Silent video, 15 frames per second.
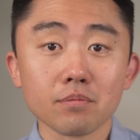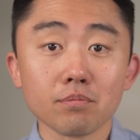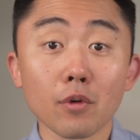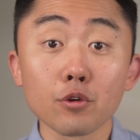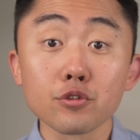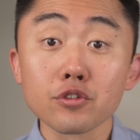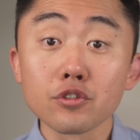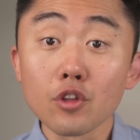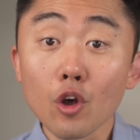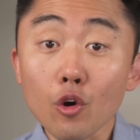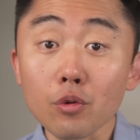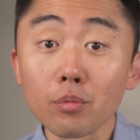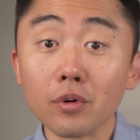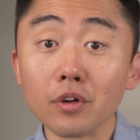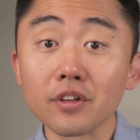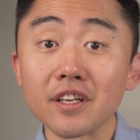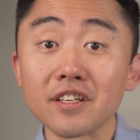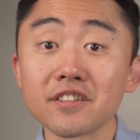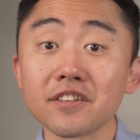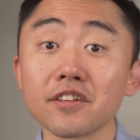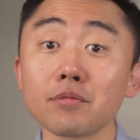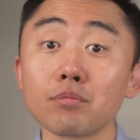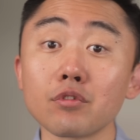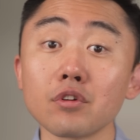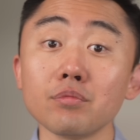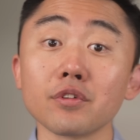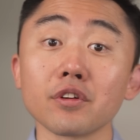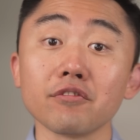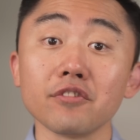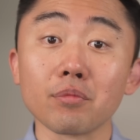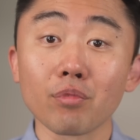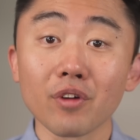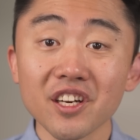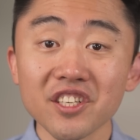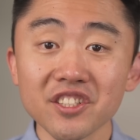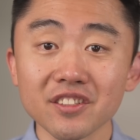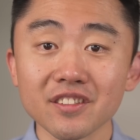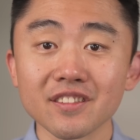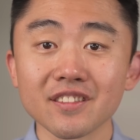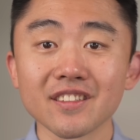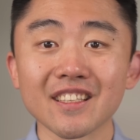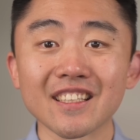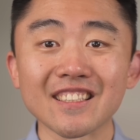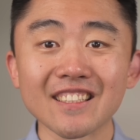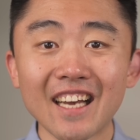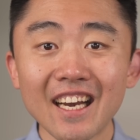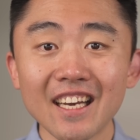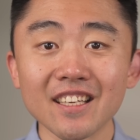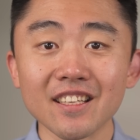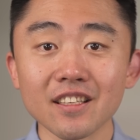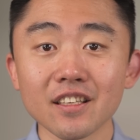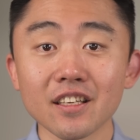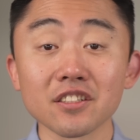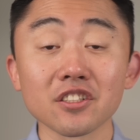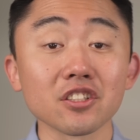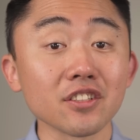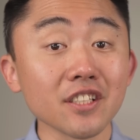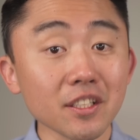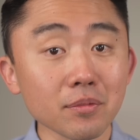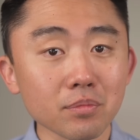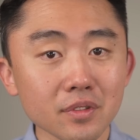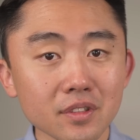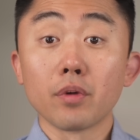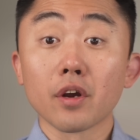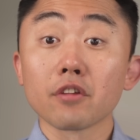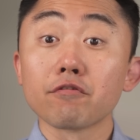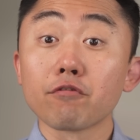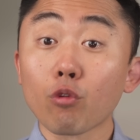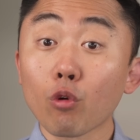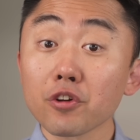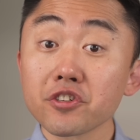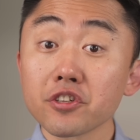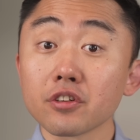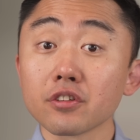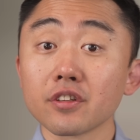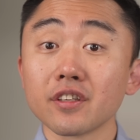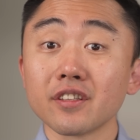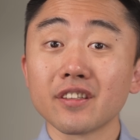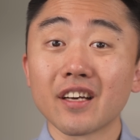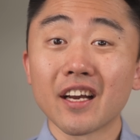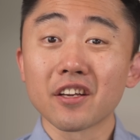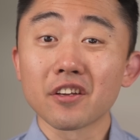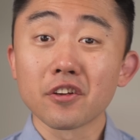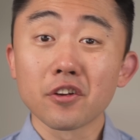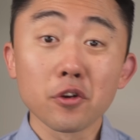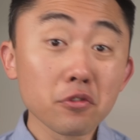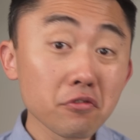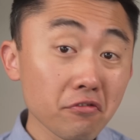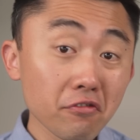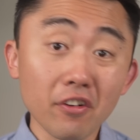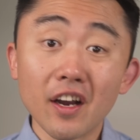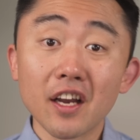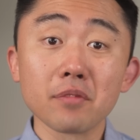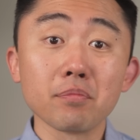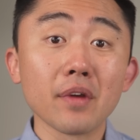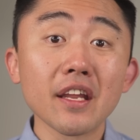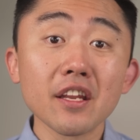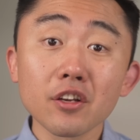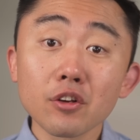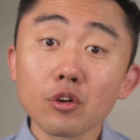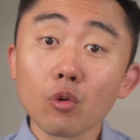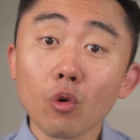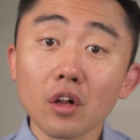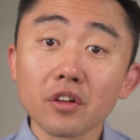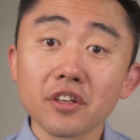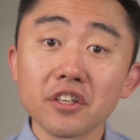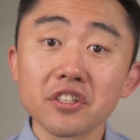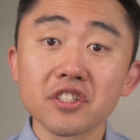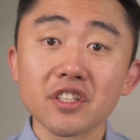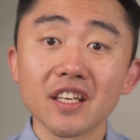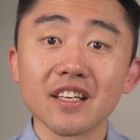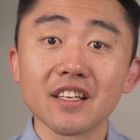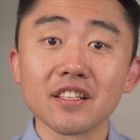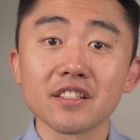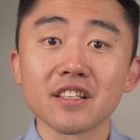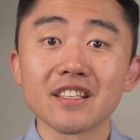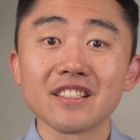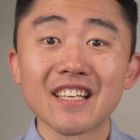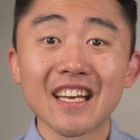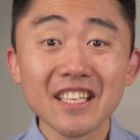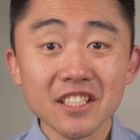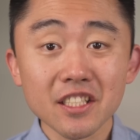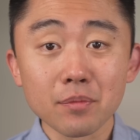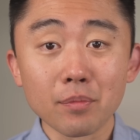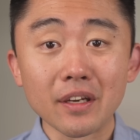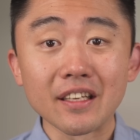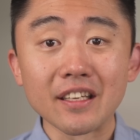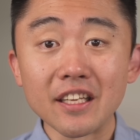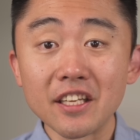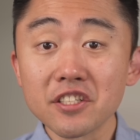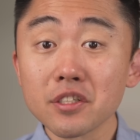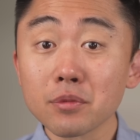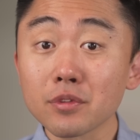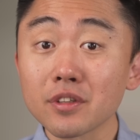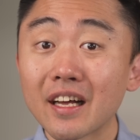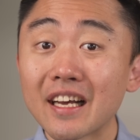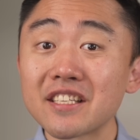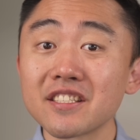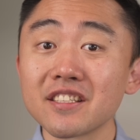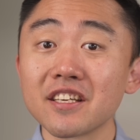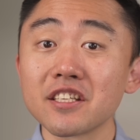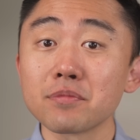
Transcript: Most notable is in the improvement of depression, anxiety, and sleep. But unfortunately, I couldn't find many good quality studies that tested magnesium glycinate